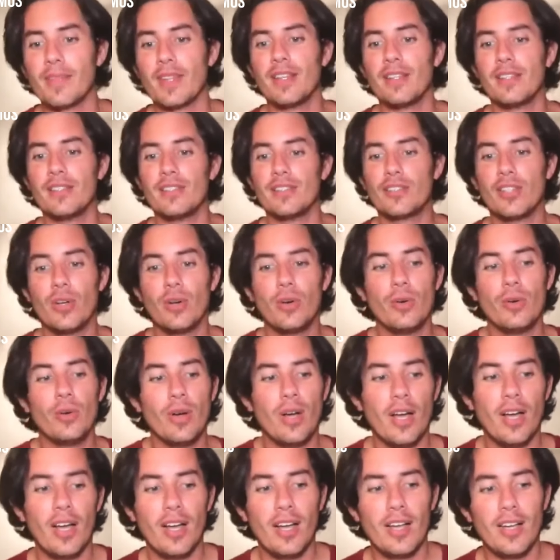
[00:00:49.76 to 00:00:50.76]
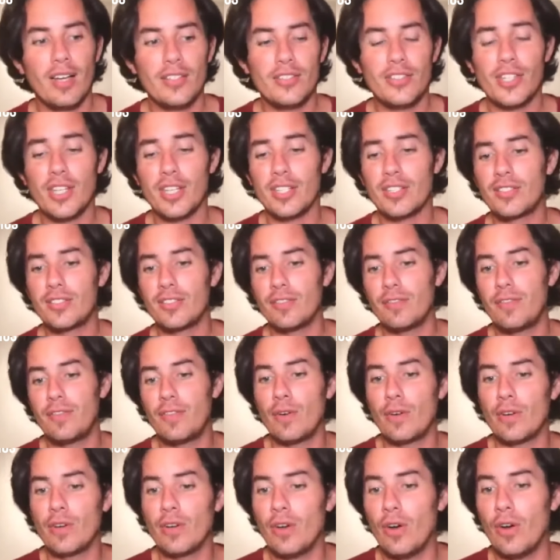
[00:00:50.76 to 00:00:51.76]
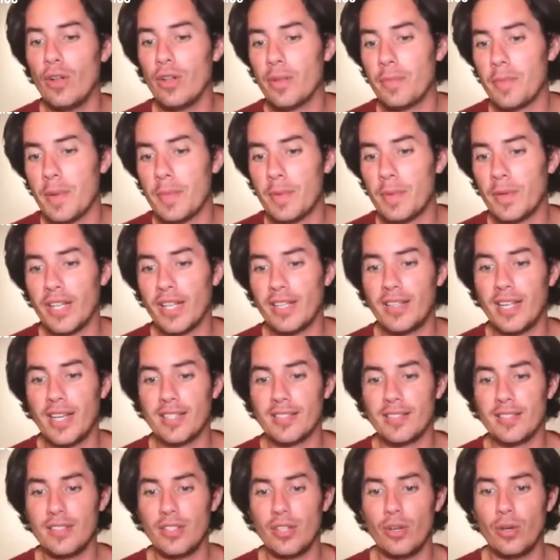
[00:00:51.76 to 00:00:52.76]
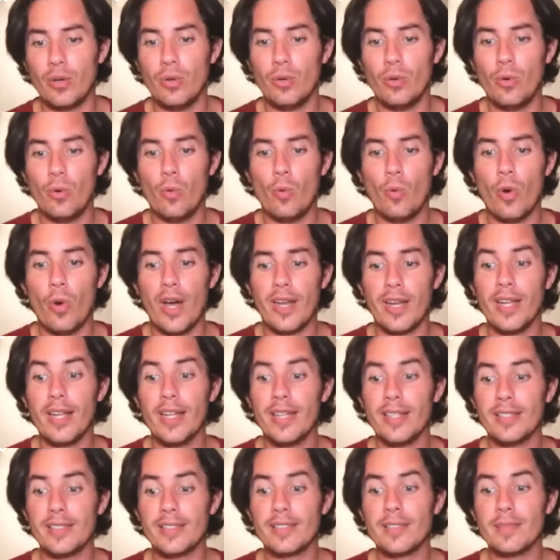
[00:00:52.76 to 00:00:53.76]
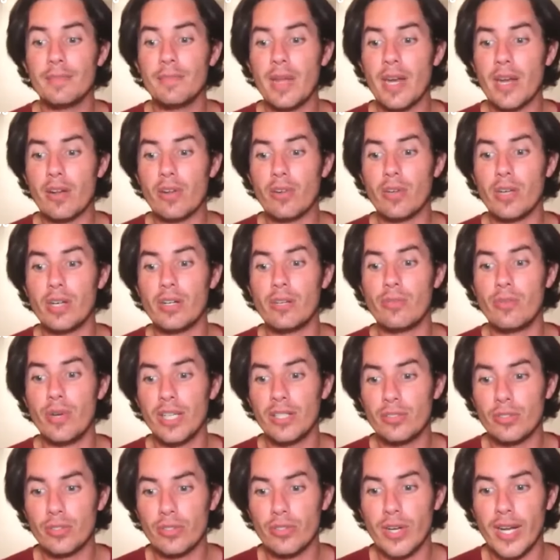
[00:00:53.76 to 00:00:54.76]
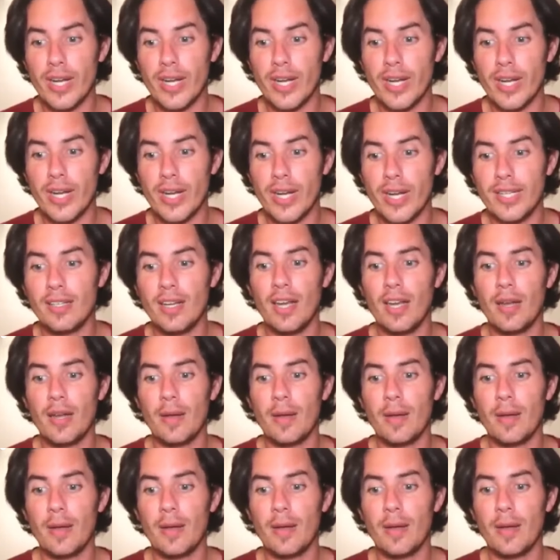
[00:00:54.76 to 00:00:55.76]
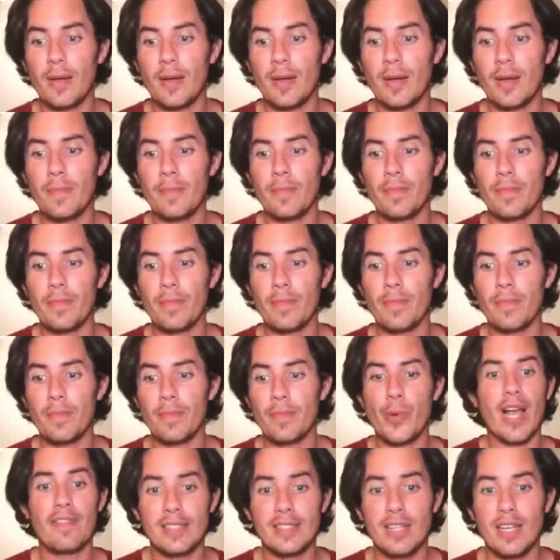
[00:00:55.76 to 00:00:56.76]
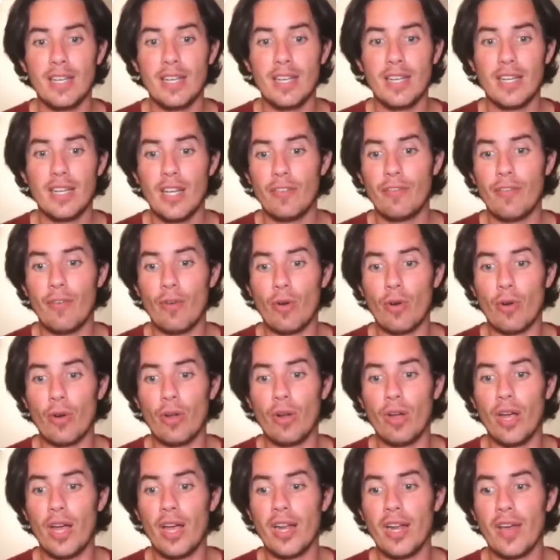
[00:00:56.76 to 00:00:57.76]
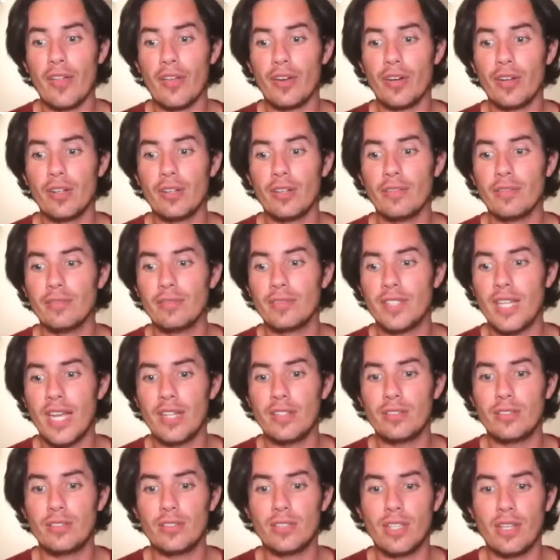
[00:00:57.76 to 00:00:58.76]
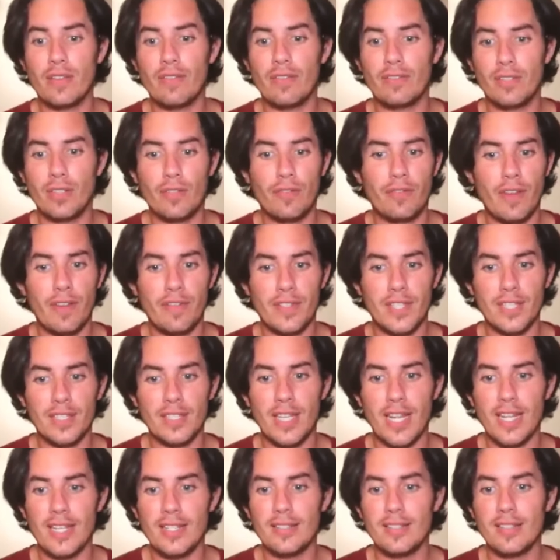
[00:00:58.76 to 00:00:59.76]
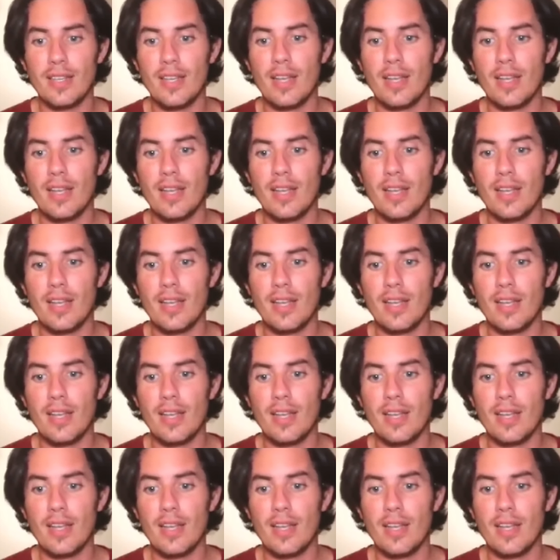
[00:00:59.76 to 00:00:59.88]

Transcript: So just for all the people that doesn't know what is Mercury retrograde, we will have that for another 10 to 15 days.